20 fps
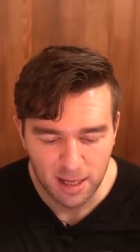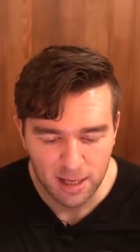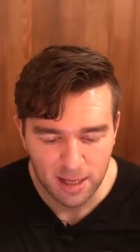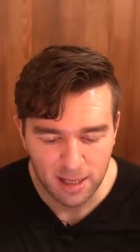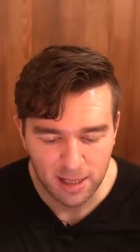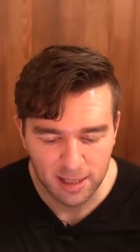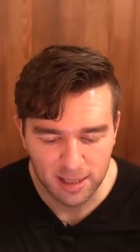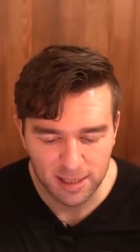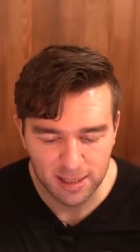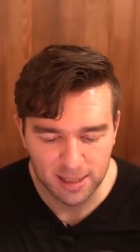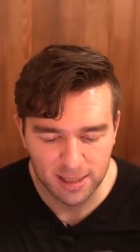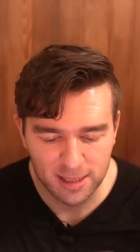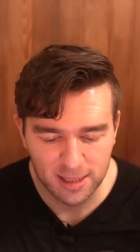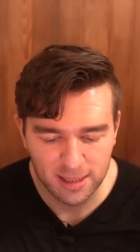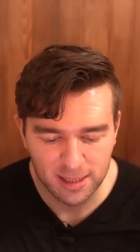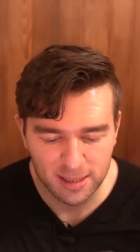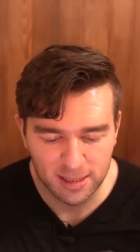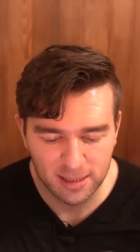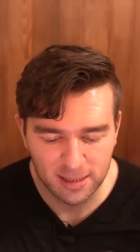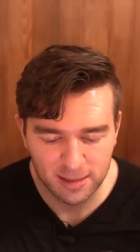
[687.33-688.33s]

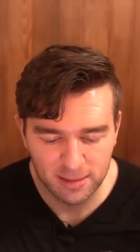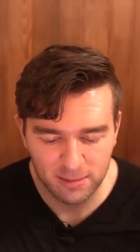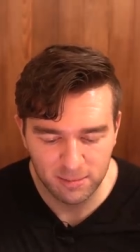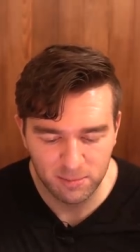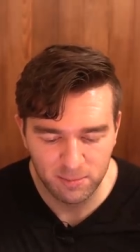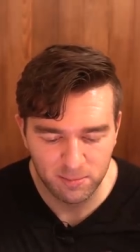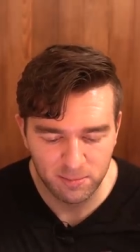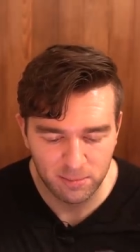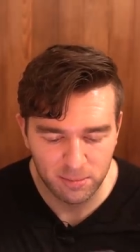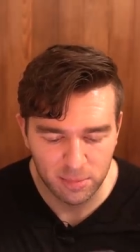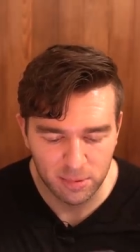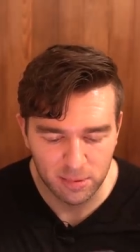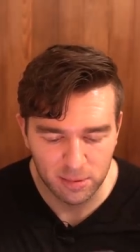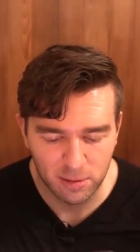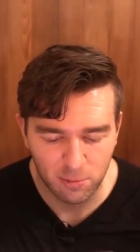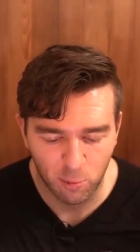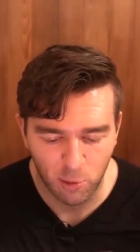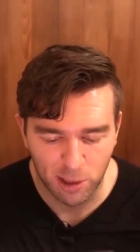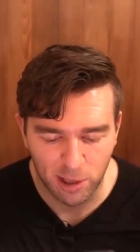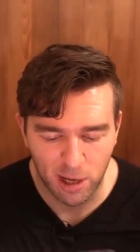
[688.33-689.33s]
Um,
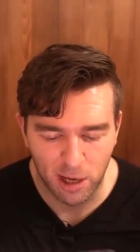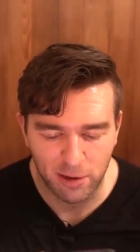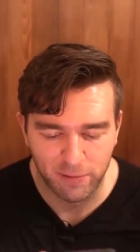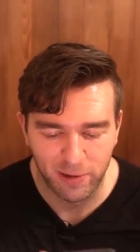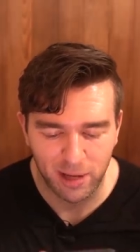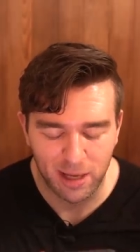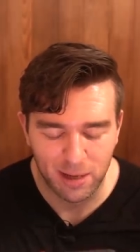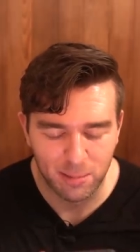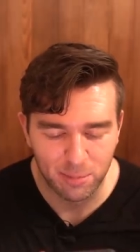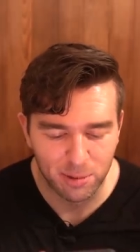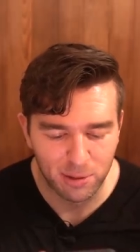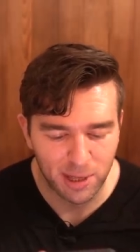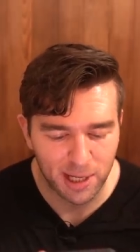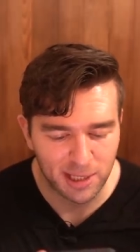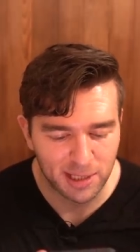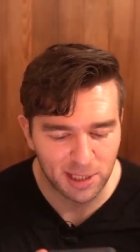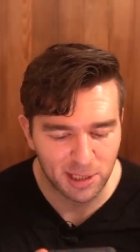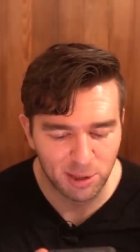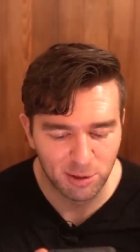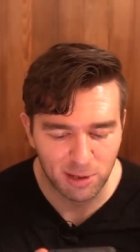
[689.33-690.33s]
what kind of
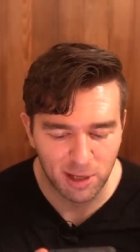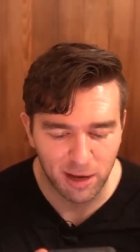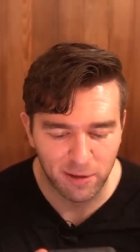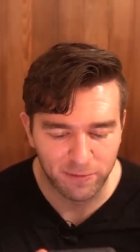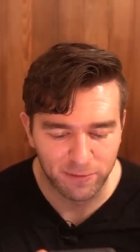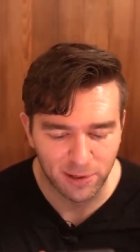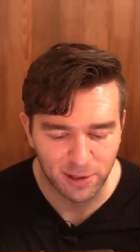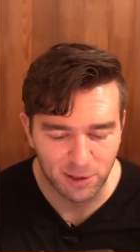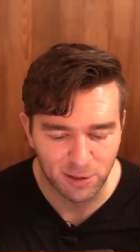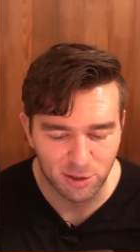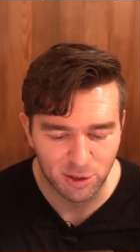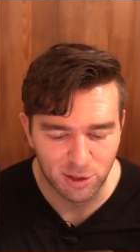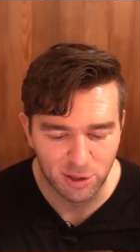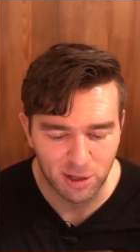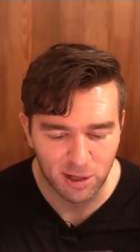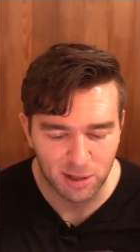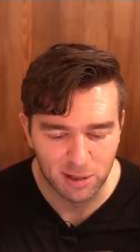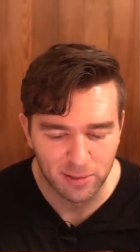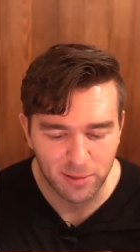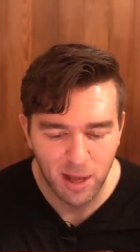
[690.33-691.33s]
implant did you get for your
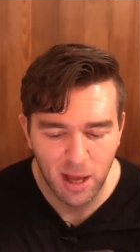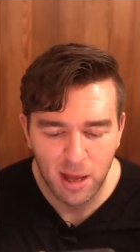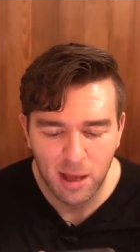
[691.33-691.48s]
jaw?